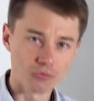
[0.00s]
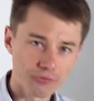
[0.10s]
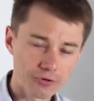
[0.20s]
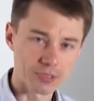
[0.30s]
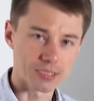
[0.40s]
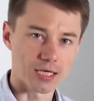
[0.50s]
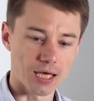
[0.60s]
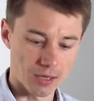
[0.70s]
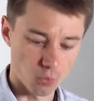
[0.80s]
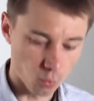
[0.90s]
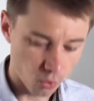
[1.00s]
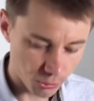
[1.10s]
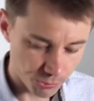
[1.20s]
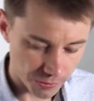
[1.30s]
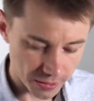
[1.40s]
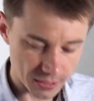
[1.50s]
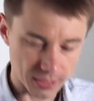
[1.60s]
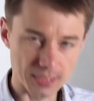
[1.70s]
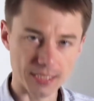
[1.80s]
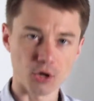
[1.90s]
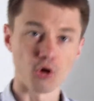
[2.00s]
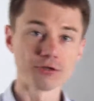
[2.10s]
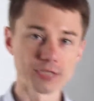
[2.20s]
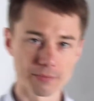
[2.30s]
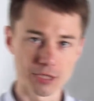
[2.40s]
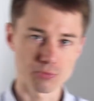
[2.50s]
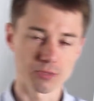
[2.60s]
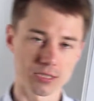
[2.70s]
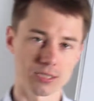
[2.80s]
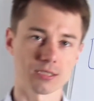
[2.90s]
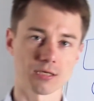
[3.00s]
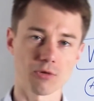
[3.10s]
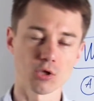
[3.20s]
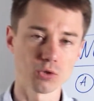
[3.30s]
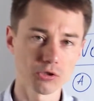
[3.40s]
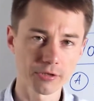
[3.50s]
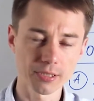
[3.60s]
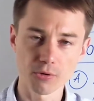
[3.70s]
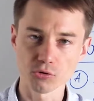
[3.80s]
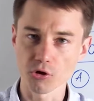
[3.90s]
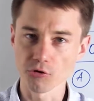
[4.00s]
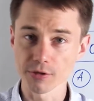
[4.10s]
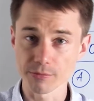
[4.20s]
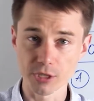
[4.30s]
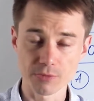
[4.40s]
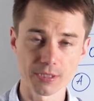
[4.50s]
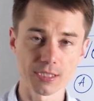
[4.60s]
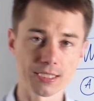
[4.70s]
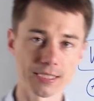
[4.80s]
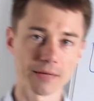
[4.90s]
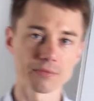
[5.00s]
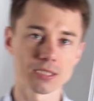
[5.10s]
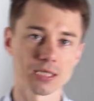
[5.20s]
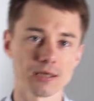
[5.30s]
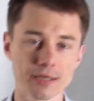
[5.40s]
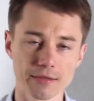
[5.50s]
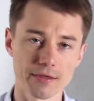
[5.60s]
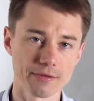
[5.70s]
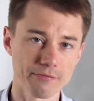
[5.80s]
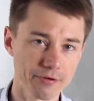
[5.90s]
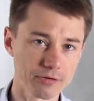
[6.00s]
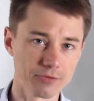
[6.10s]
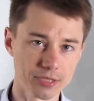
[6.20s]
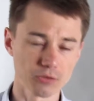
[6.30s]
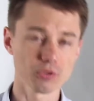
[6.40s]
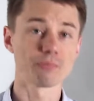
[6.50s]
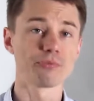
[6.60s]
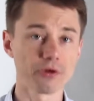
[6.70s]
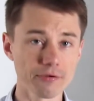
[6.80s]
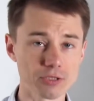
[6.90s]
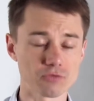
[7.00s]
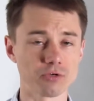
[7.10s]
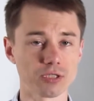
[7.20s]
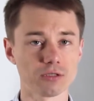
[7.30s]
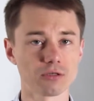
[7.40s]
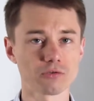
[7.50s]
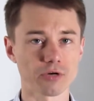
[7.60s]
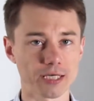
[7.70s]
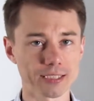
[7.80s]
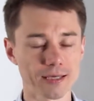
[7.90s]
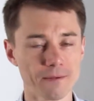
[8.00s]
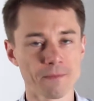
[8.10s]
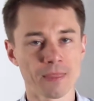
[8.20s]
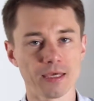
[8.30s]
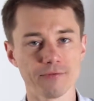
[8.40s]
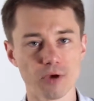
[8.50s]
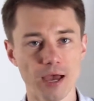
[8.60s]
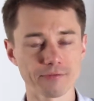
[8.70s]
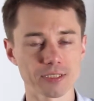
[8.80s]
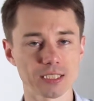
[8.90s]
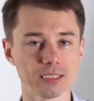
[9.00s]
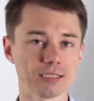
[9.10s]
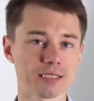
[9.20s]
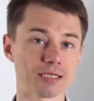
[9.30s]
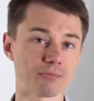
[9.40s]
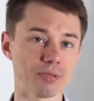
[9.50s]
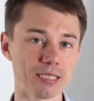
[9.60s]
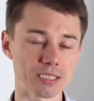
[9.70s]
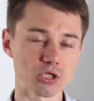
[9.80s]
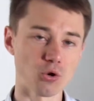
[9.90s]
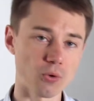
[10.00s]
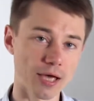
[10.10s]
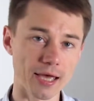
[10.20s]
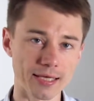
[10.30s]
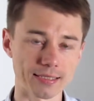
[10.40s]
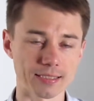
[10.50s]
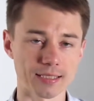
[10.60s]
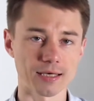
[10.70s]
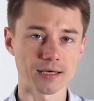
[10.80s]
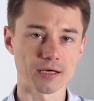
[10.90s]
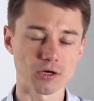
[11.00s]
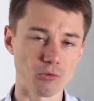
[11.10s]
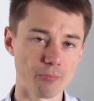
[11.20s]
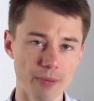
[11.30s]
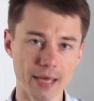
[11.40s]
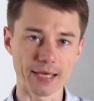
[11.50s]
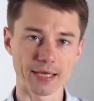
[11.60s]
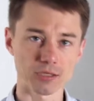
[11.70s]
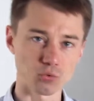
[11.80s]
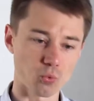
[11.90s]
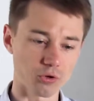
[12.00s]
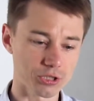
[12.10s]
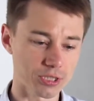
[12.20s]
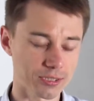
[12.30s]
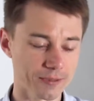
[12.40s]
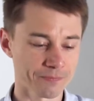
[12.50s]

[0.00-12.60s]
first, WordPress is a content management system, and we talked about content management systems in a different video, in a previous video, right? If you haven't seen it yet, please go ahead, go back and watch it.